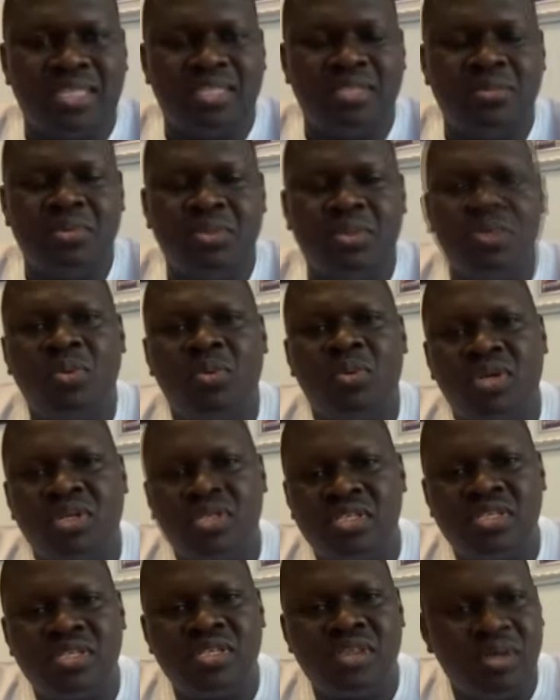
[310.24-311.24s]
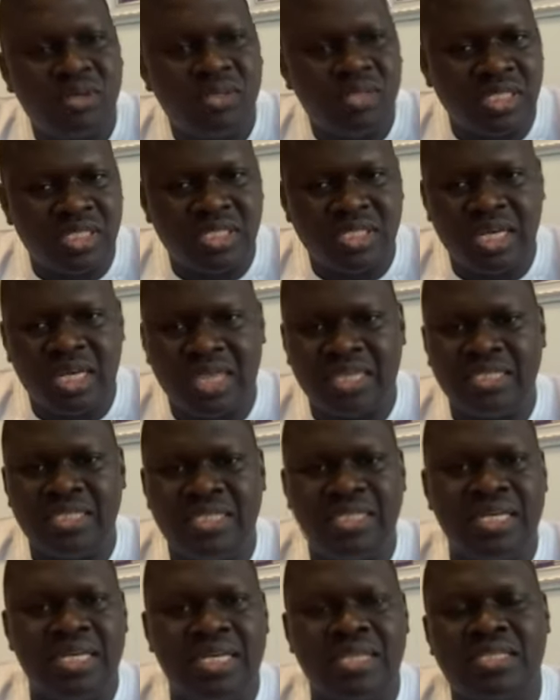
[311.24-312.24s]
We don't want all these
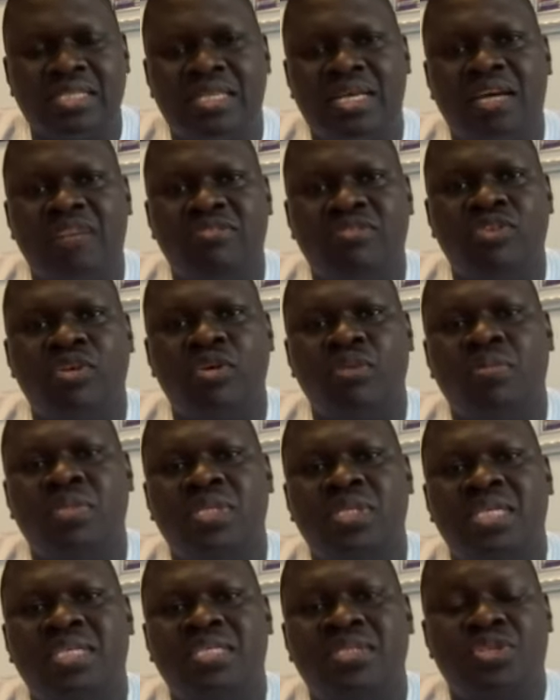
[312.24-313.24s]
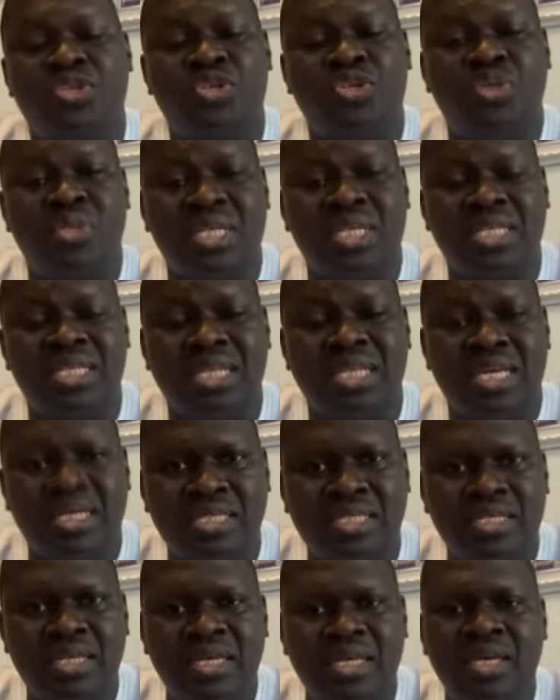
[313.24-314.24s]
ideas that have not been executed
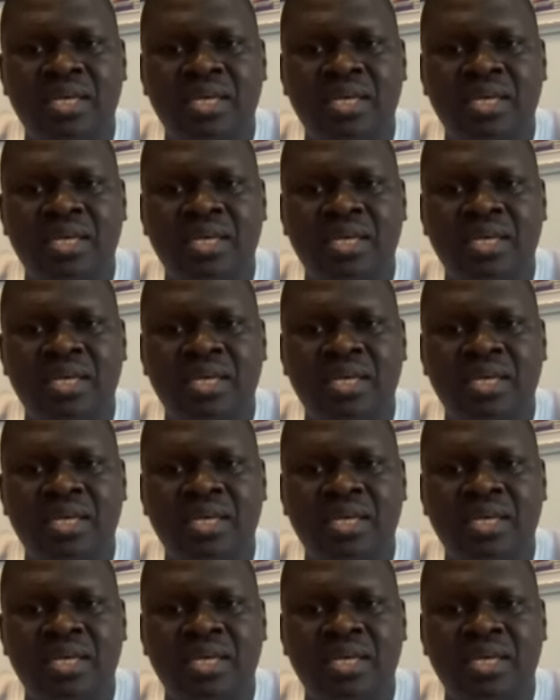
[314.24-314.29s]
yet.